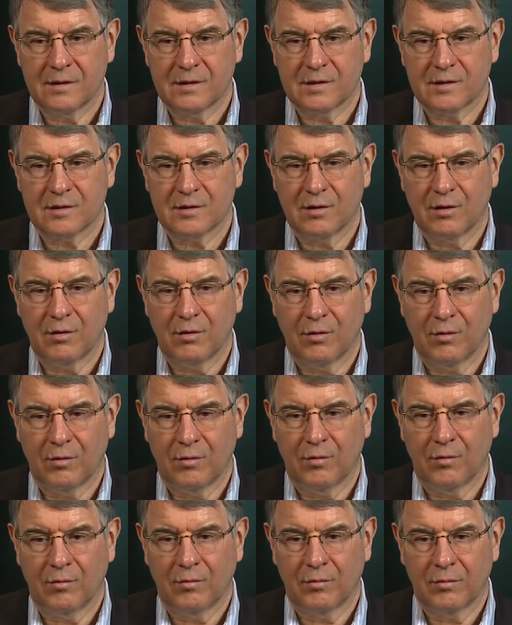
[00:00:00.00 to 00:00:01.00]

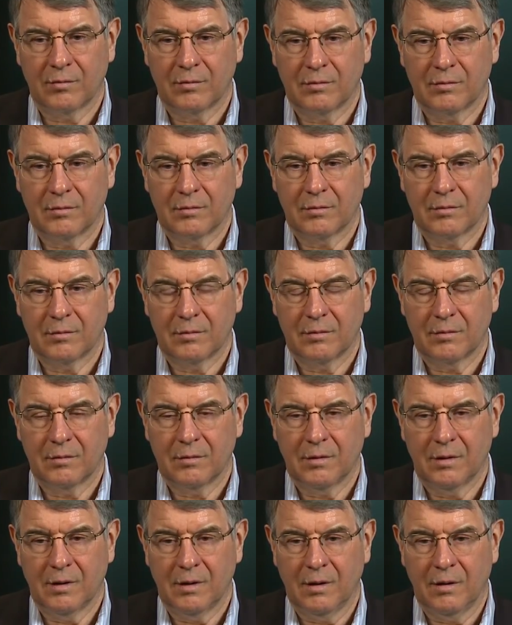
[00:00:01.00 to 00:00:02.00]
So
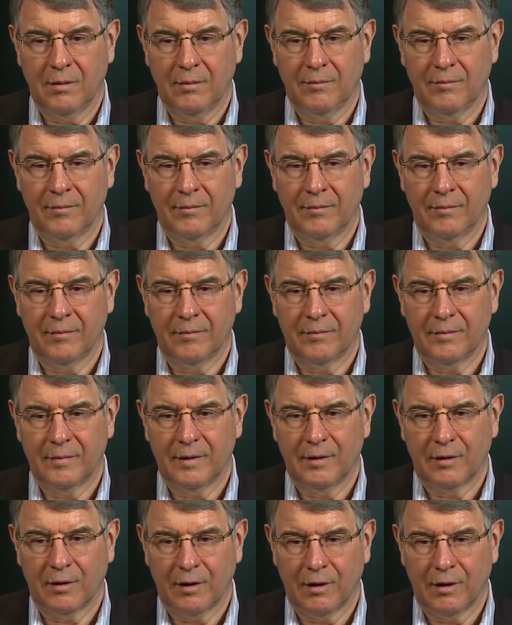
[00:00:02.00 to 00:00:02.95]
there